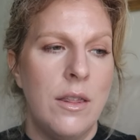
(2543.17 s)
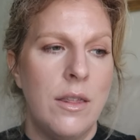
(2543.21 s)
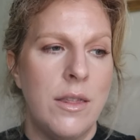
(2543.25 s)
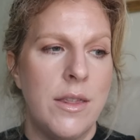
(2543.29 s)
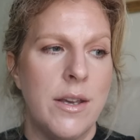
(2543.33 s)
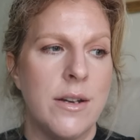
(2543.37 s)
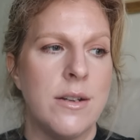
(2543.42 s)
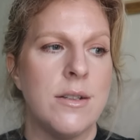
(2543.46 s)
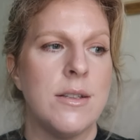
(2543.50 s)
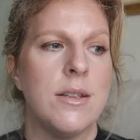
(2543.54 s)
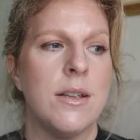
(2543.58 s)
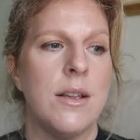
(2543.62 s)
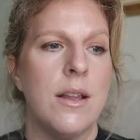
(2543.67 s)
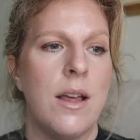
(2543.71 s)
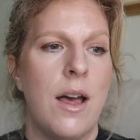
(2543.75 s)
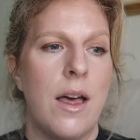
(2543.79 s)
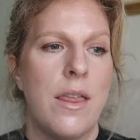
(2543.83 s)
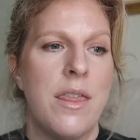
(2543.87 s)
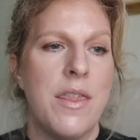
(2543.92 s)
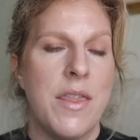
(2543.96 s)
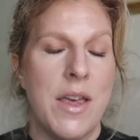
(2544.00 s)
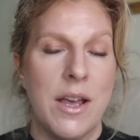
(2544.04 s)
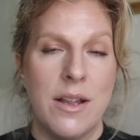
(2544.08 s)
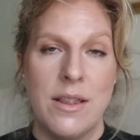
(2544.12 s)
there's a
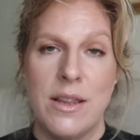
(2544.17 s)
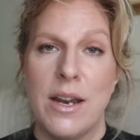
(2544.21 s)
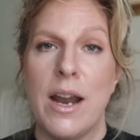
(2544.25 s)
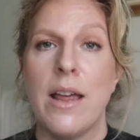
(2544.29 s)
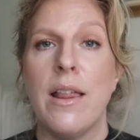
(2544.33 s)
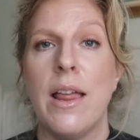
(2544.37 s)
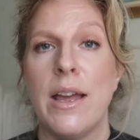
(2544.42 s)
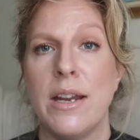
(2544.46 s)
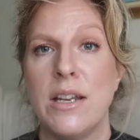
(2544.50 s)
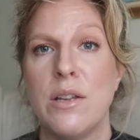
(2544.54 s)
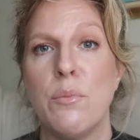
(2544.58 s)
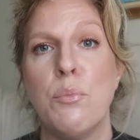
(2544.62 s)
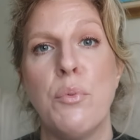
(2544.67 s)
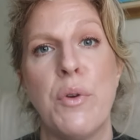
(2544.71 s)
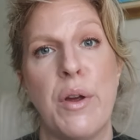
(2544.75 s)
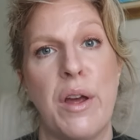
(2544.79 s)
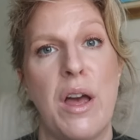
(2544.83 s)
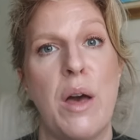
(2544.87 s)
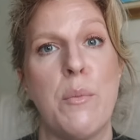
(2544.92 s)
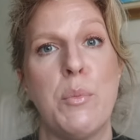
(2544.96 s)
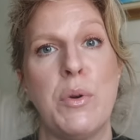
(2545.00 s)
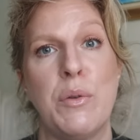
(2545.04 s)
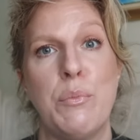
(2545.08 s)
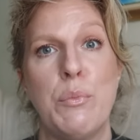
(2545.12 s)
thing that I like to bring
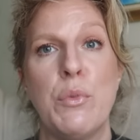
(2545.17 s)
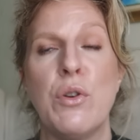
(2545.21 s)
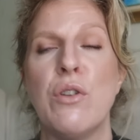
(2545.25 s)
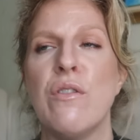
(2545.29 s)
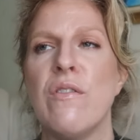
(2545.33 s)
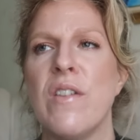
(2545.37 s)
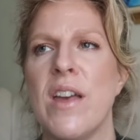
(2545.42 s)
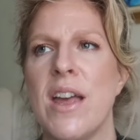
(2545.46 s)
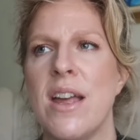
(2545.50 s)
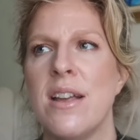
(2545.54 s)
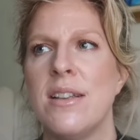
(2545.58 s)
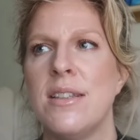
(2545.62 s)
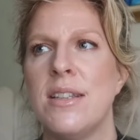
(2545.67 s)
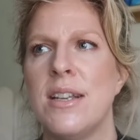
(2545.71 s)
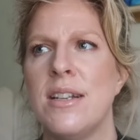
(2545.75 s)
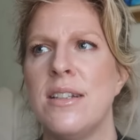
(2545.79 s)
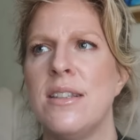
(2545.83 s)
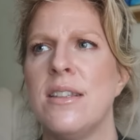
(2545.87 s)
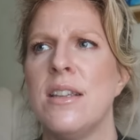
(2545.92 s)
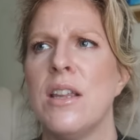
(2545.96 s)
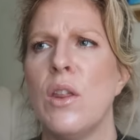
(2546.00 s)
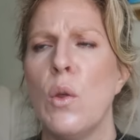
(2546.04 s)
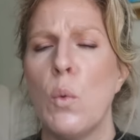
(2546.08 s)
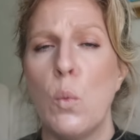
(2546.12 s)
up in movies.
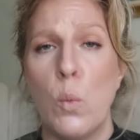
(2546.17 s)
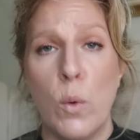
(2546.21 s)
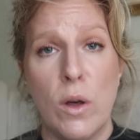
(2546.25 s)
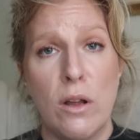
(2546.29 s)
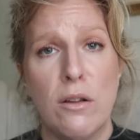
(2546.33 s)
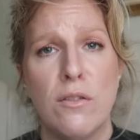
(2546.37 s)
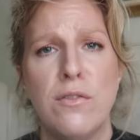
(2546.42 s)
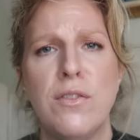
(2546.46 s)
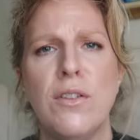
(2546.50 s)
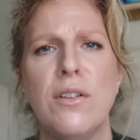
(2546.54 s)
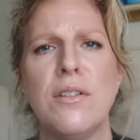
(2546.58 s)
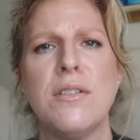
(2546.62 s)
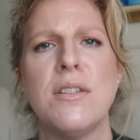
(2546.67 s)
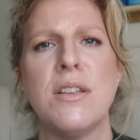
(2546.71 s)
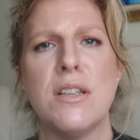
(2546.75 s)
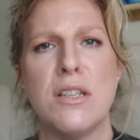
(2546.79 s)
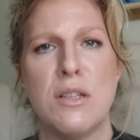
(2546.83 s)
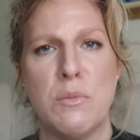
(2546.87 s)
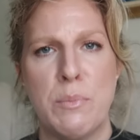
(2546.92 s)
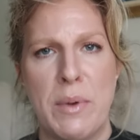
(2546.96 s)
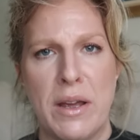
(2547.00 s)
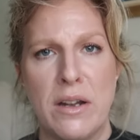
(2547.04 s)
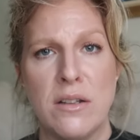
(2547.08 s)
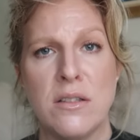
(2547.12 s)
It's the willful
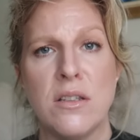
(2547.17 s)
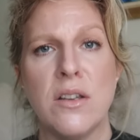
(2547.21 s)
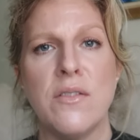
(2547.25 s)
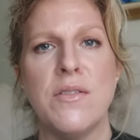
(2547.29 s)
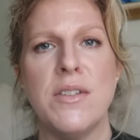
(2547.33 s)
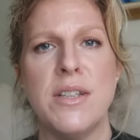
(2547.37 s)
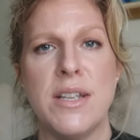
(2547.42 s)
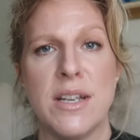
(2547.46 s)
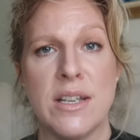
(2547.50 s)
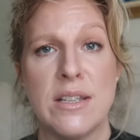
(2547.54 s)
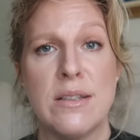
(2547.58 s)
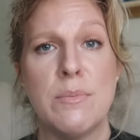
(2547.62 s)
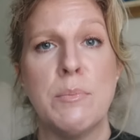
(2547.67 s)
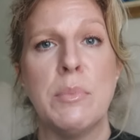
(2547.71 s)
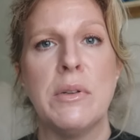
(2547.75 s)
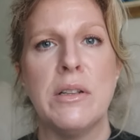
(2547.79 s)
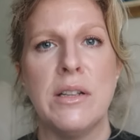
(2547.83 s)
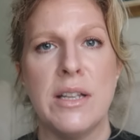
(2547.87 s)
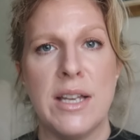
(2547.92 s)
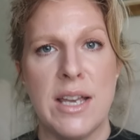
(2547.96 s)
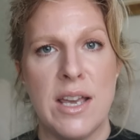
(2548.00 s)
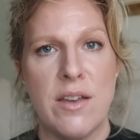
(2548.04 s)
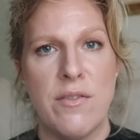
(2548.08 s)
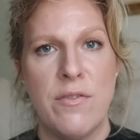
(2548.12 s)
suspense of
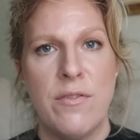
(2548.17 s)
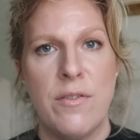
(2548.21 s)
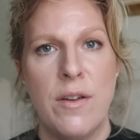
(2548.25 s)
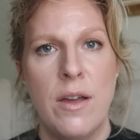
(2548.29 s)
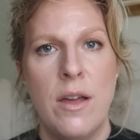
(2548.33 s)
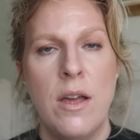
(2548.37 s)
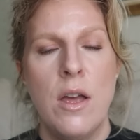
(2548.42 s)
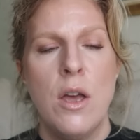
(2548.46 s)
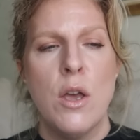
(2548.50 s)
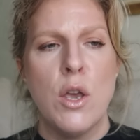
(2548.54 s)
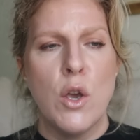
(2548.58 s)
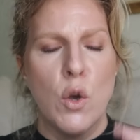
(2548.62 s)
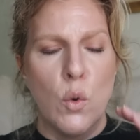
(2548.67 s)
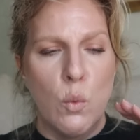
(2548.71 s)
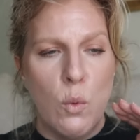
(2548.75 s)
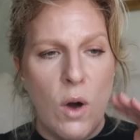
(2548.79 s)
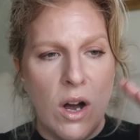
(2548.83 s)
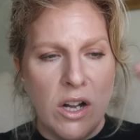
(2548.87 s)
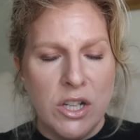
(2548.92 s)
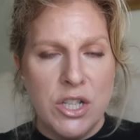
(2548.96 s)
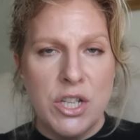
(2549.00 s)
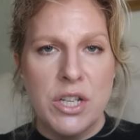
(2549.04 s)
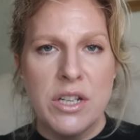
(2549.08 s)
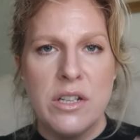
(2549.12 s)
disbelief. You're
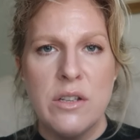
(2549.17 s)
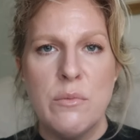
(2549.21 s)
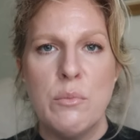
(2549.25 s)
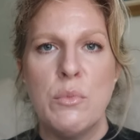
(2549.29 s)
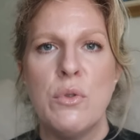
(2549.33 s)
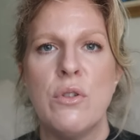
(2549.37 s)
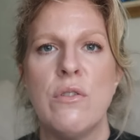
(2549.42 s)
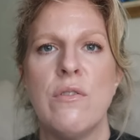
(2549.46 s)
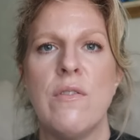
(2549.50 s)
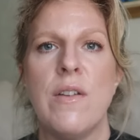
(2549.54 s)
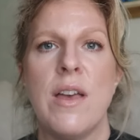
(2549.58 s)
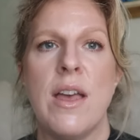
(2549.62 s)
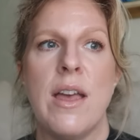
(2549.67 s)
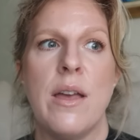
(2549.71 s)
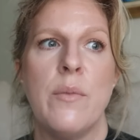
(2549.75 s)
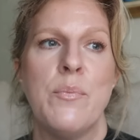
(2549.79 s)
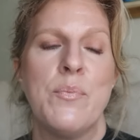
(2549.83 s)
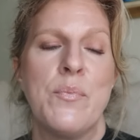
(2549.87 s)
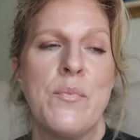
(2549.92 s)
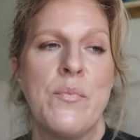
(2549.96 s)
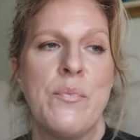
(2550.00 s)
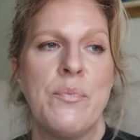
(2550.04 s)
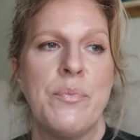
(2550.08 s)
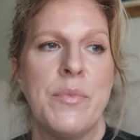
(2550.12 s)
watching a
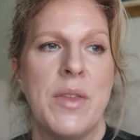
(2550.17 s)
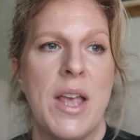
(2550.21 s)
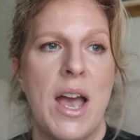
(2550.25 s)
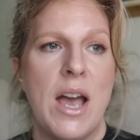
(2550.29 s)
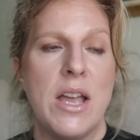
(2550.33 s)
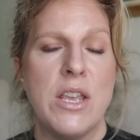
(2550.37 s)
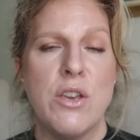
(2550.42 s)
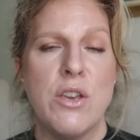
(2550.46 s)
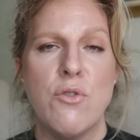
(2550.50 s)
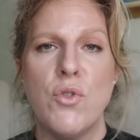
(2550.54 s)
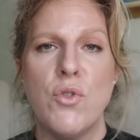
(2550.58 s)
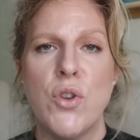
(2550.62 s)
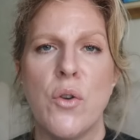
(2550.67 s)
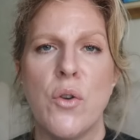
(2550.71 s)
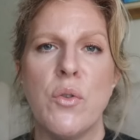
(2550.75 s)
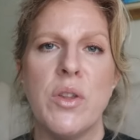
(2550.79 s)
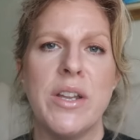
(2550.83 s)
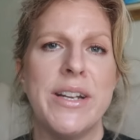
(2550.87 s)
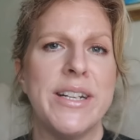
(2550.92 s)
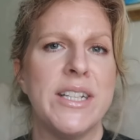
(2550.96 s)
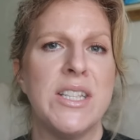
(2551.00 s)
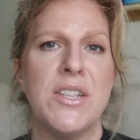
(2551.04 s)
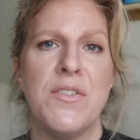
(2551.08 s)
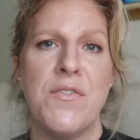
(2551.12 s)
movie and you know that
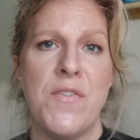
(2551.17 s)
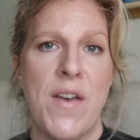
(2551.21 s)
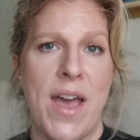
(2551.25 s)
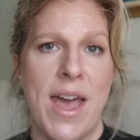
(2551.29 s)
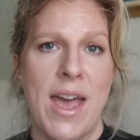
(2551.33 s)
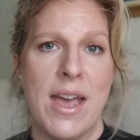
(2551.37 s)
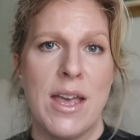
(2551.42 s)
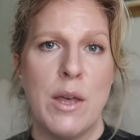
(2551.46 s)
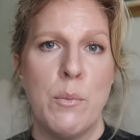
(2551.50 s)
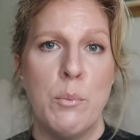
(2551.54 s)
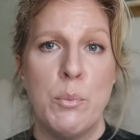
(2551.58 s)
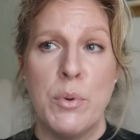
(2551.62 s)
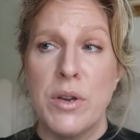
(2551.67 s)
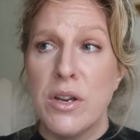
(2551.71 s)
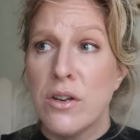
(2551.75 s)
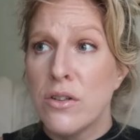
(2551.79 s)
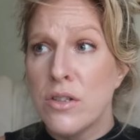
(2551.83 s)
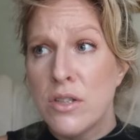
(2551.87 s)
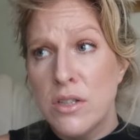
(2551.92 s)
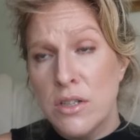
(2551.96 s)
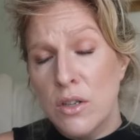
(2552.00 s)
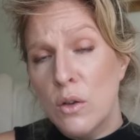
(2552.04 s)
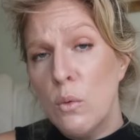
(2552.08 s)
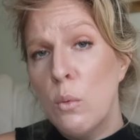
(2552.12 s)
it's fake, but you're
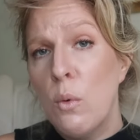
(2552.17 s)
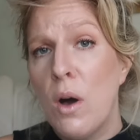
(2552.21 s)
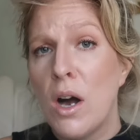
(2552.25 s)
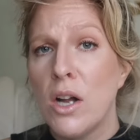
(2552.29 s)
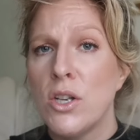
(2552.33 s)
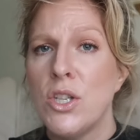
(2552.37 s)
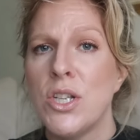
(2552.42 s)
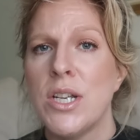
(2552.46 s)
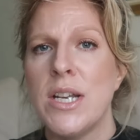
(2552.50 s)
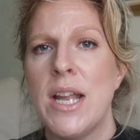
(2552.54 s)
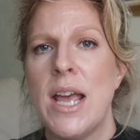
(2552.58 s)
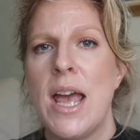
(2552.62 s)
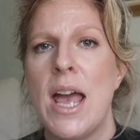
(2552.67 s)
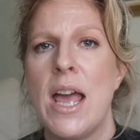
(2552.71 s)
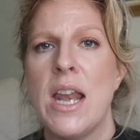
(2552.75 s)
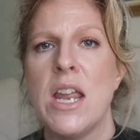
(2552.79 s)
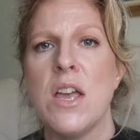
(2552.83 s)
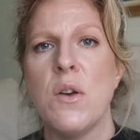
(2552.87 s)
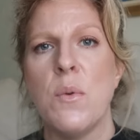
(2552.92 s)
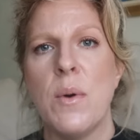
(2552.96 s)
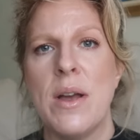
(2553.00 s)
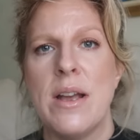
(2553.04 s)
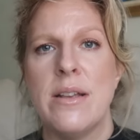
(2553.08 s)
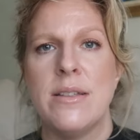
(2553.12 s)
still watching it
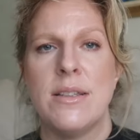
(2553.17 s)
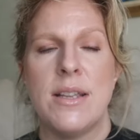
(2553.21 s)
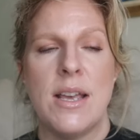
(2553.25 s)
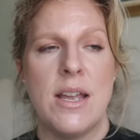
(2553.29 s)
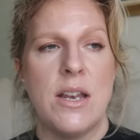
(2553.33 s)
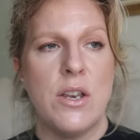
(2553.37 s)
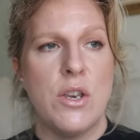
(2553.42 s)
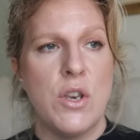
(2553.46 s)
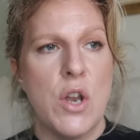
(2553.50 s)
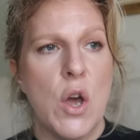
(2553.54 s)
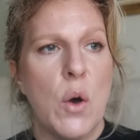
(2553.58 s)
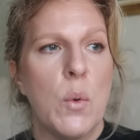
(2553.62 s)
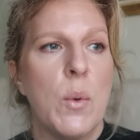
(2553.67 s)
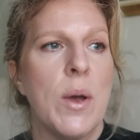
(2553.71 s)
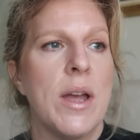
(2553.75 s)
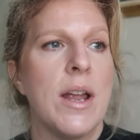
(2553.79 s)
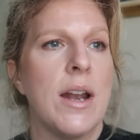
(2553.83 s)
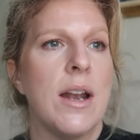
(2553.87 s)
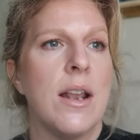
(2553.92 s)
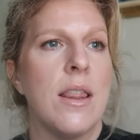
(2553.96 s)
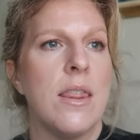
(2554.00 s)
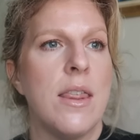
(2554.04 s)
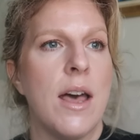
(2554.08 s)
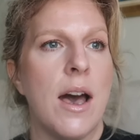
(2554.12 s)
anyways,
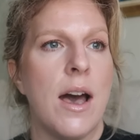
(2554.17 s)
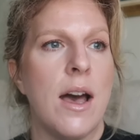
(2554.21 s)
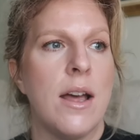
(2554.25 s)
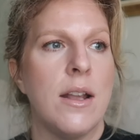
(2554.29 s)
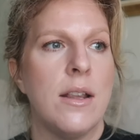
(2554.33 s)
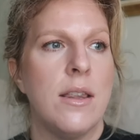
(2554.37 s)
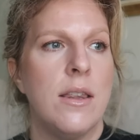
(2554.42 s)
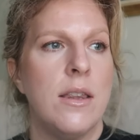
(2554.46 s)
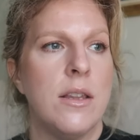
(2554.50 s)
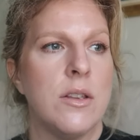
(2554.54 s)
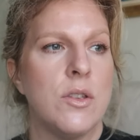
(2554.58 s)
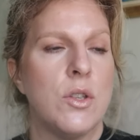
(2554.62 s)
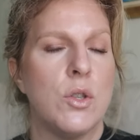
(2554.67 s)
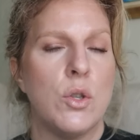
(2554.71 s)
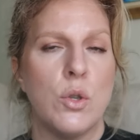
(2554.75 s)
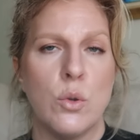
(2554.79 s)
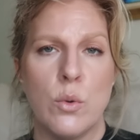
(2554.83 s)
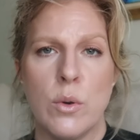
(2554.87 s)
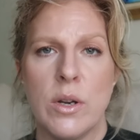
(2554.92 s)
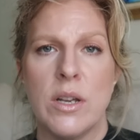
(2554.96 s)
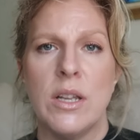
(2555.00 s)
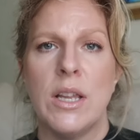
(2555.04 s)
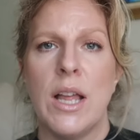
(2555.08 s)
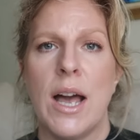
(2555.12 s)
knowing that the
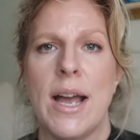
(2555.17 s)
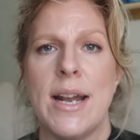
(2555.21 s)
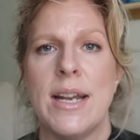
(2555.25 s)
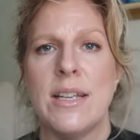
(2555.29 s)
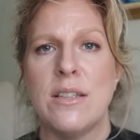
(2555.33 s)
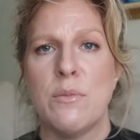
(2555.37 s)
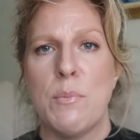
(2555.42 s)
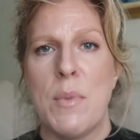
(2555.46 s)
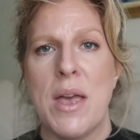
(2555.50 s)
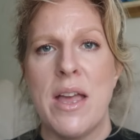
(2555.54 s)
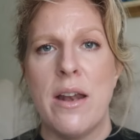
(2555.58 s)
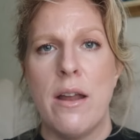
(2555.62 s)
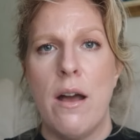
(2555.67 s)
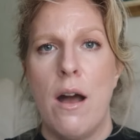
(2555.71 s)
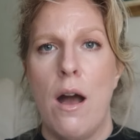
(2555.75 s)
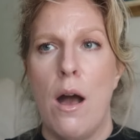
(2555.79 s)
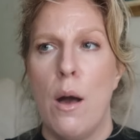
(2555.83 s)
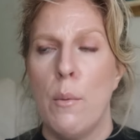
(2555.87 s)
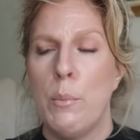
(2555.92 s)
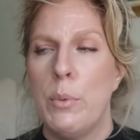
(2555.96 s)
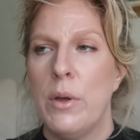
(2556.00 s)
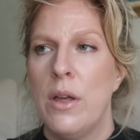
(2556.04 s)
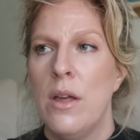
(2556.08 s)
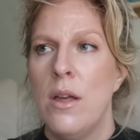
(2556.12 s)
storyline is made
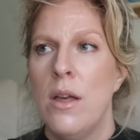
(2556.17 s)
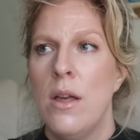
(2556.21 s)
up